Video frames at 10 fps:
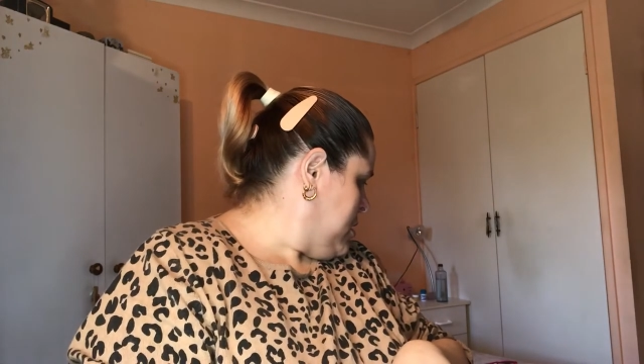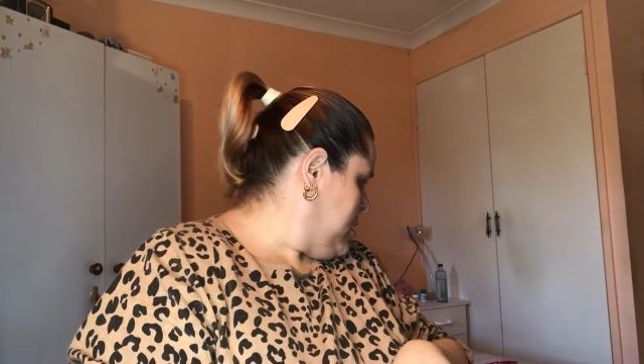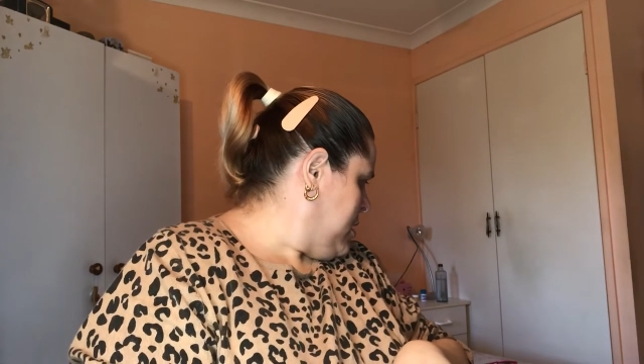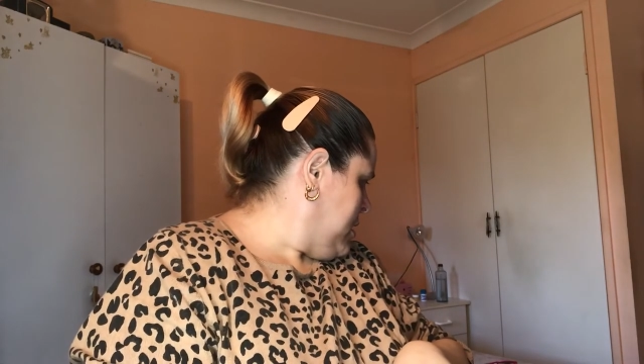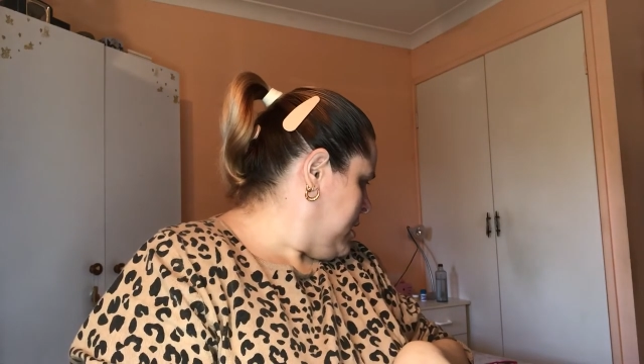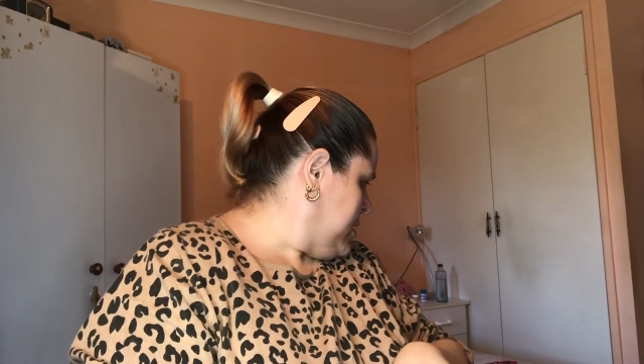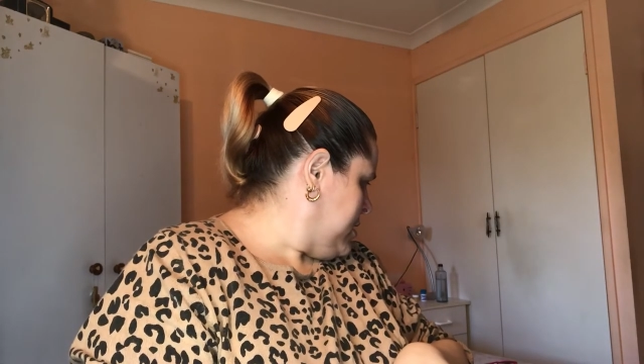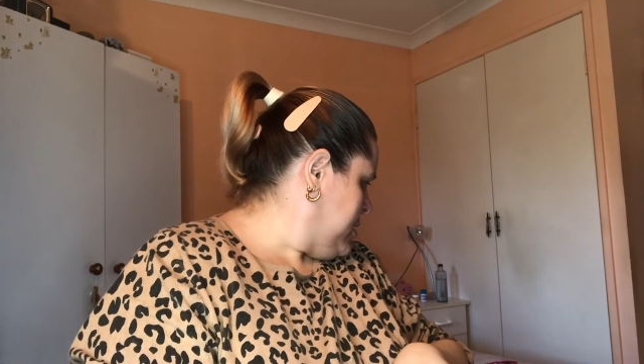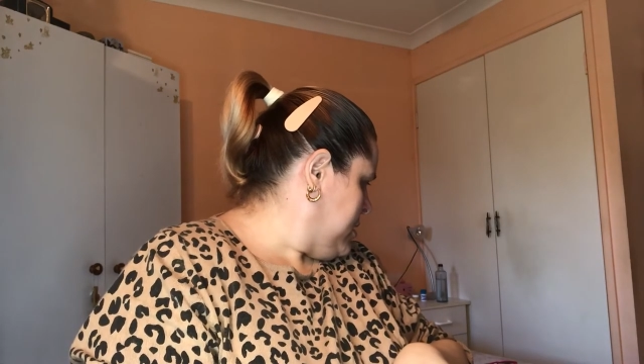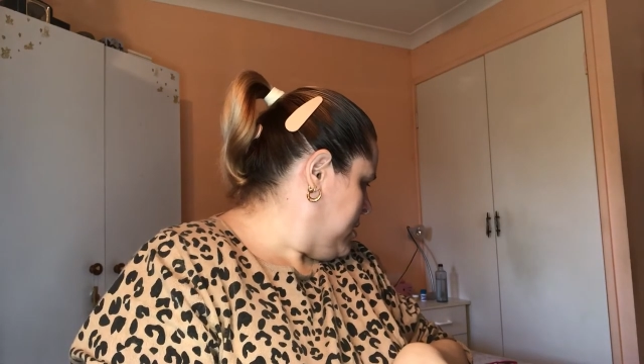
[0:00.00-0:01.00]

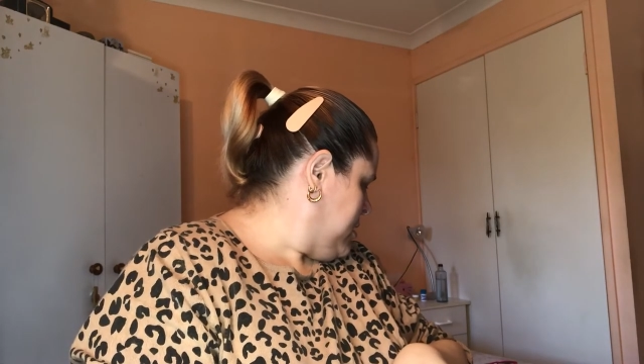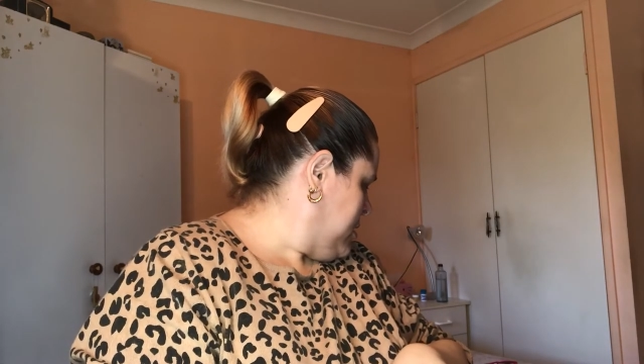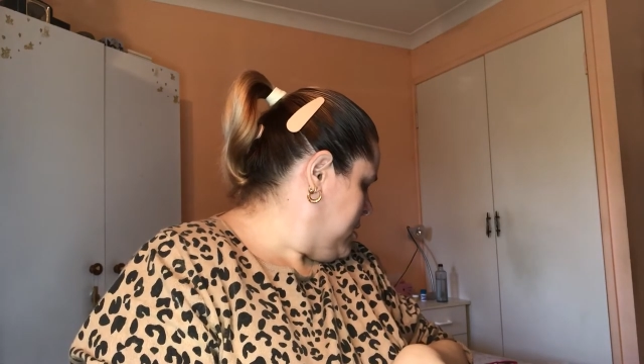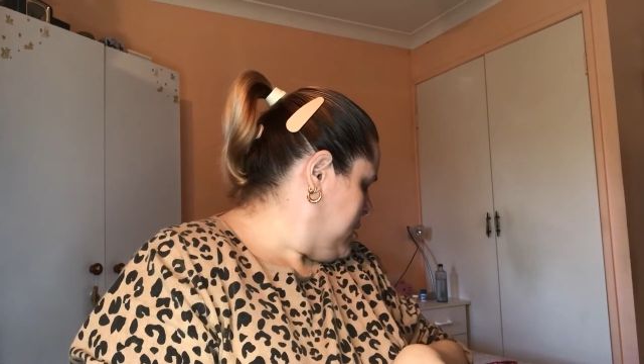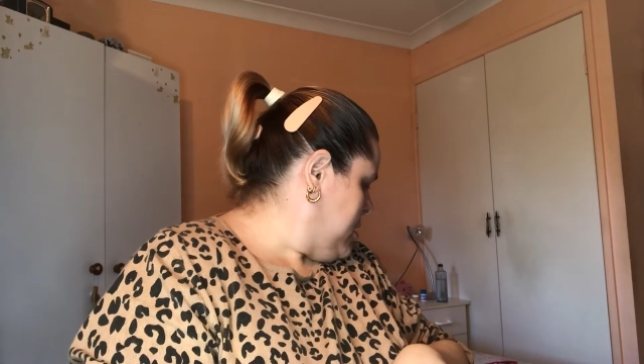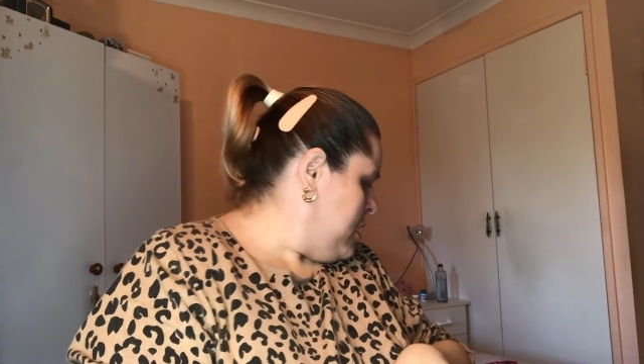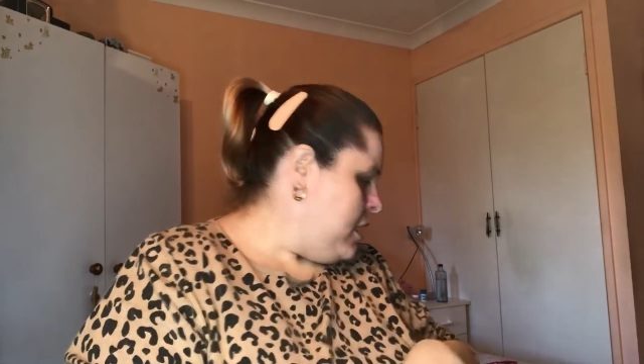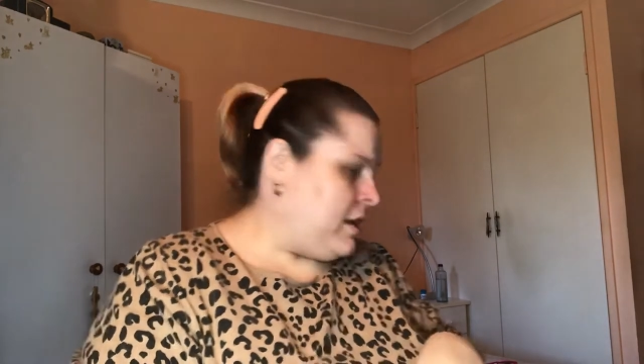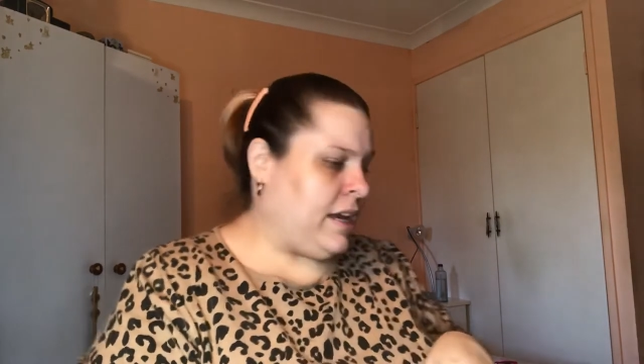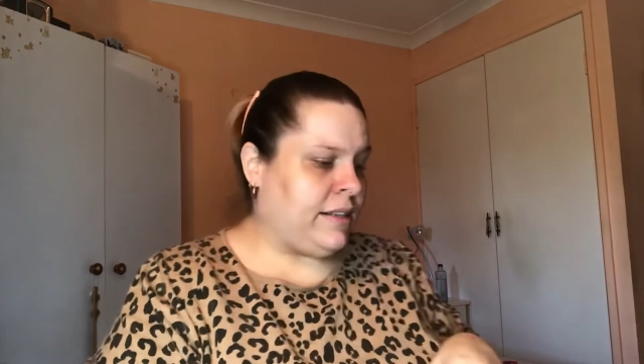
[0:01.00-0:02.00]
Yes.
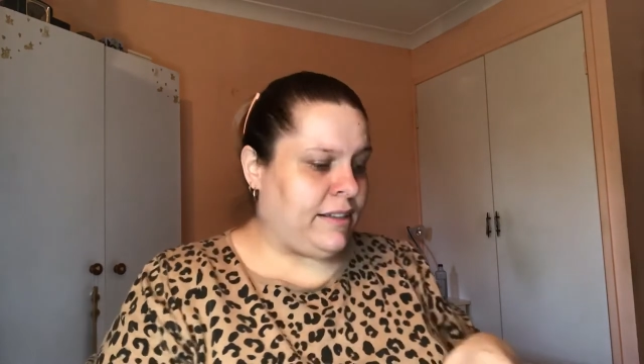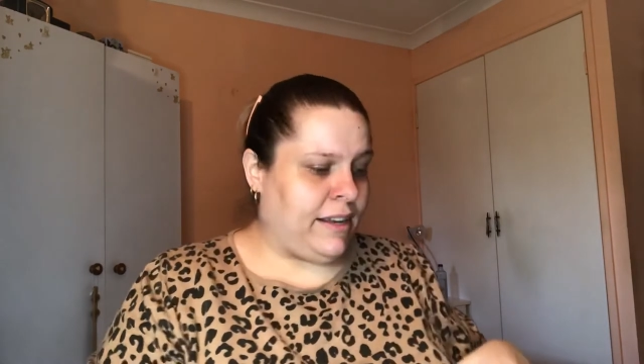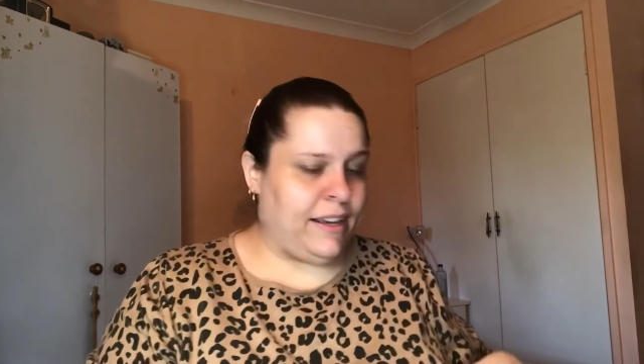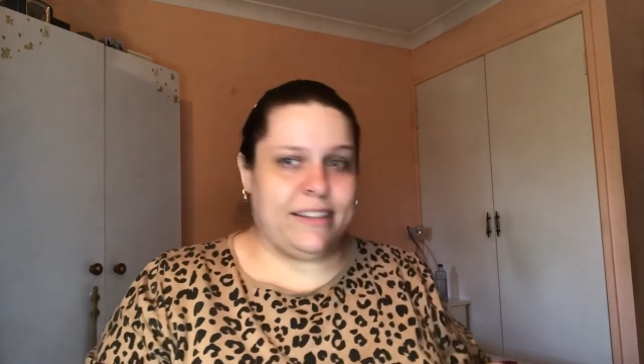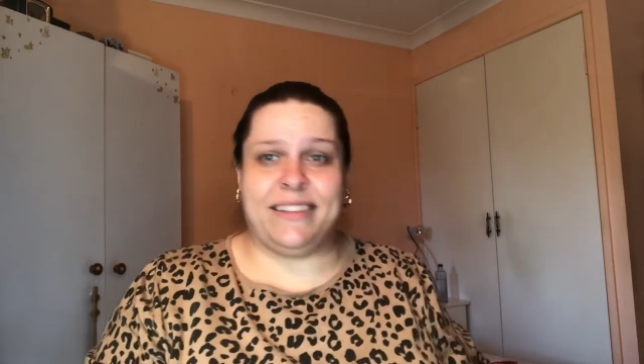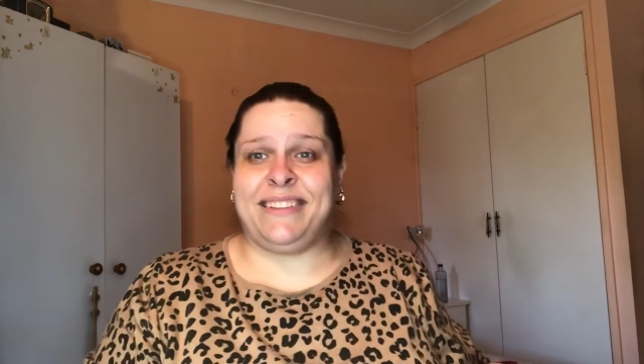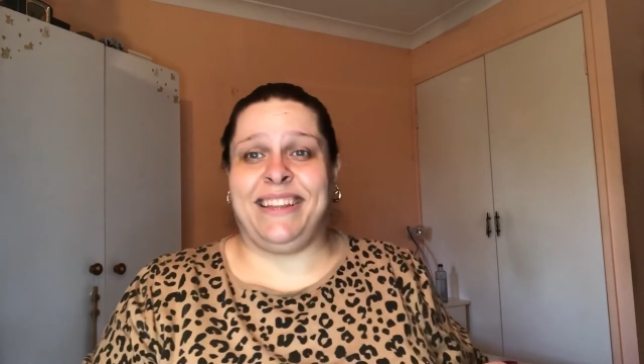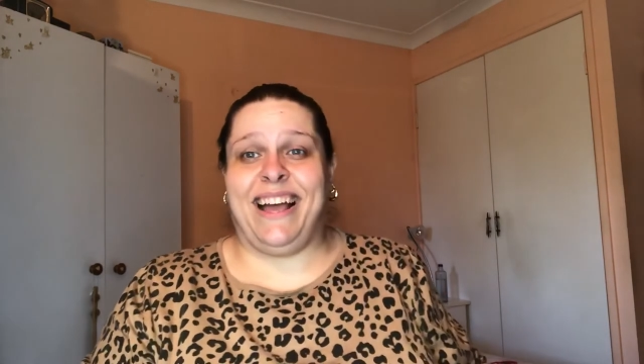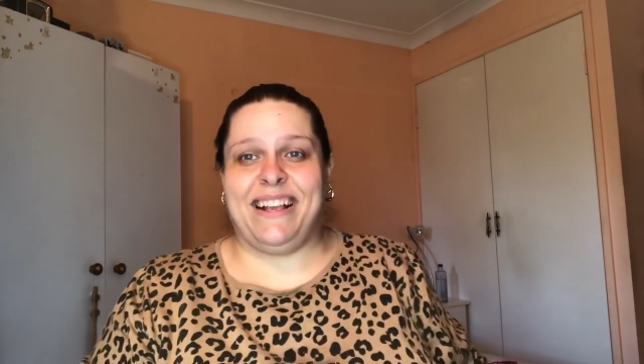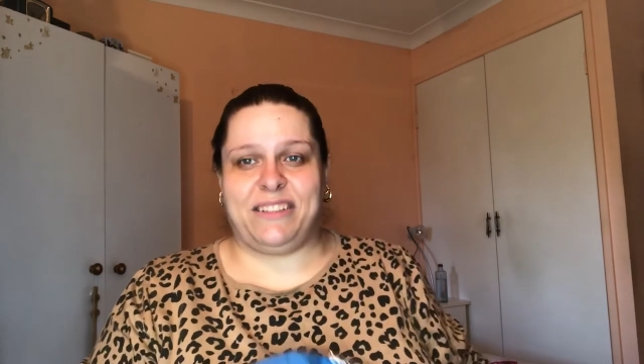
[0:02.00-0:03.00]
Yes, it is. It's the
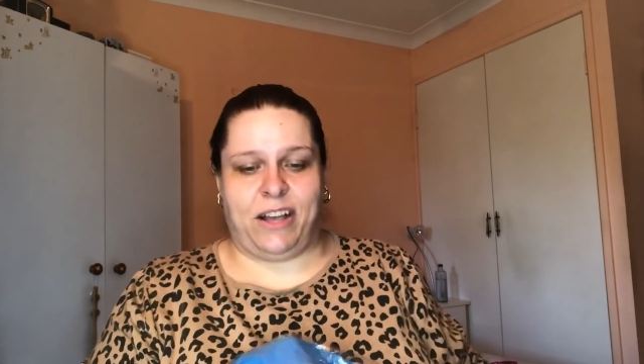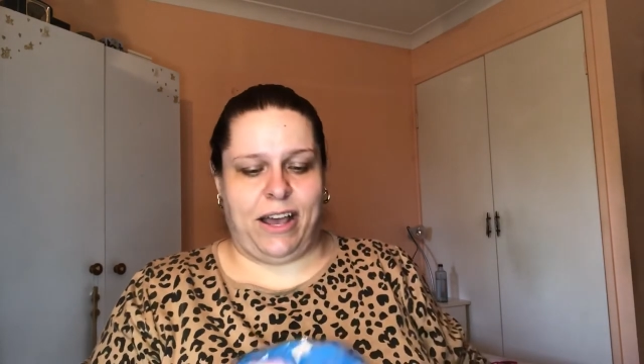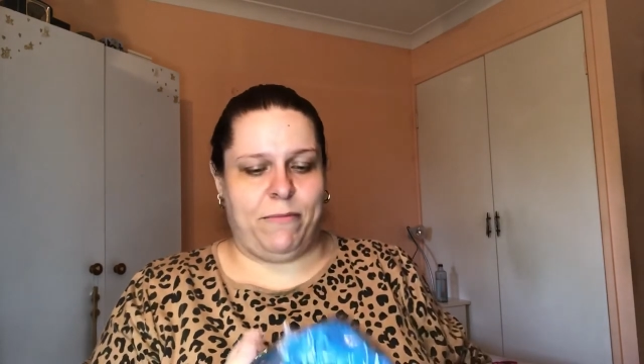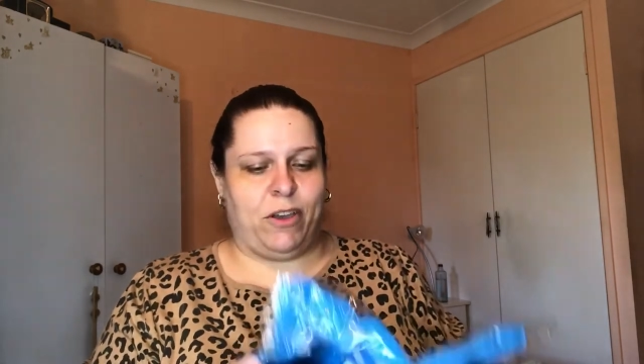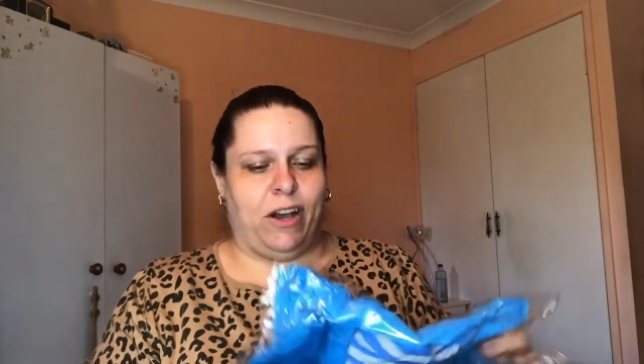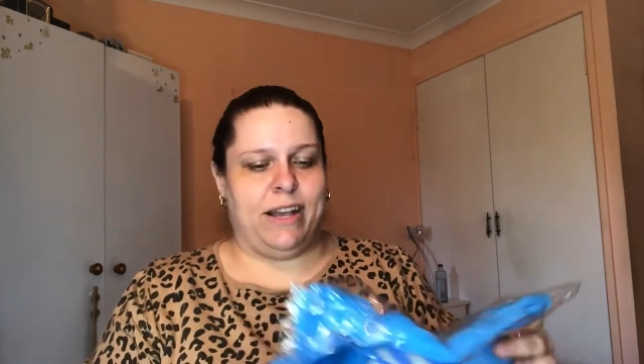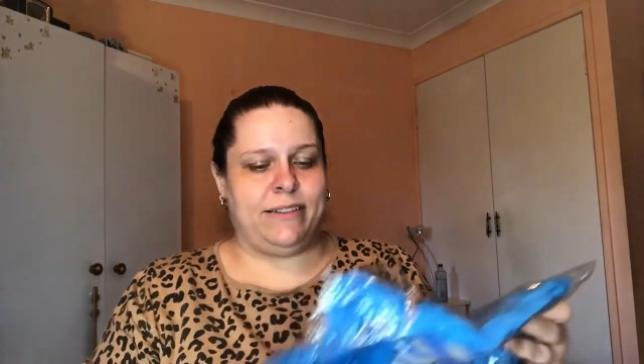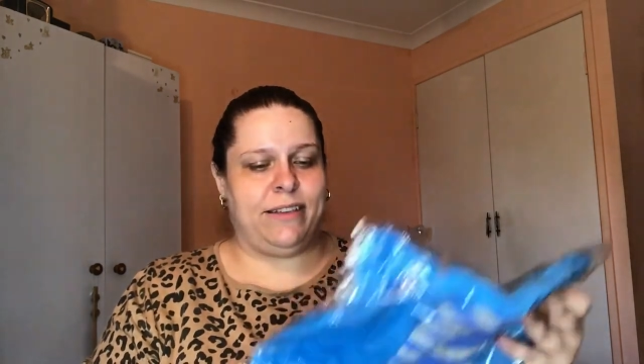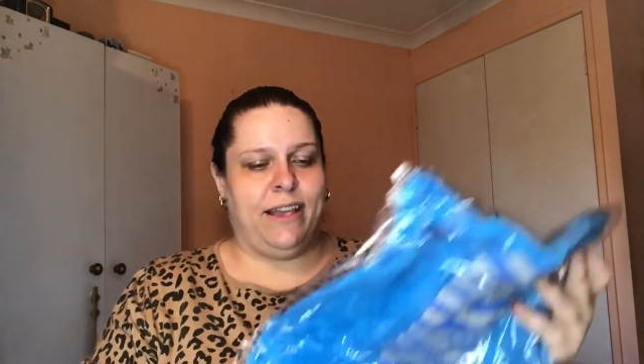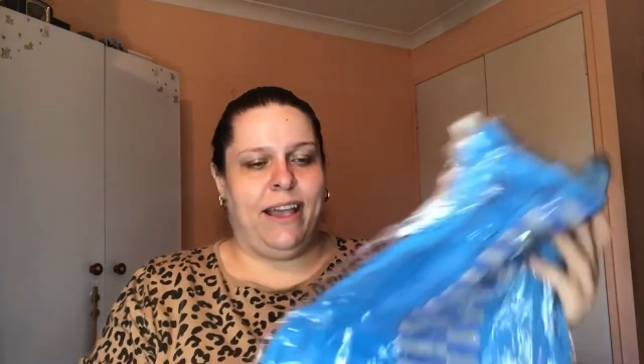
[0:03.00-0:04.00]
last item,
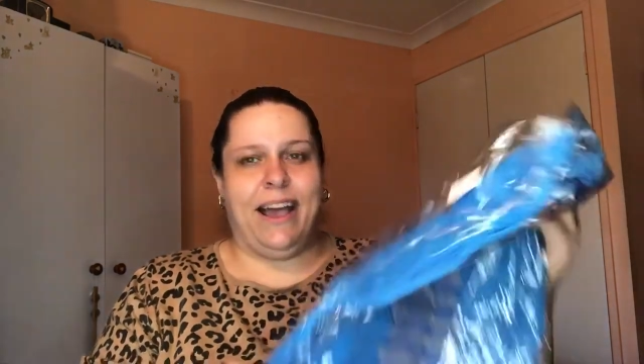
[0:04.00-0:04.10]
guys.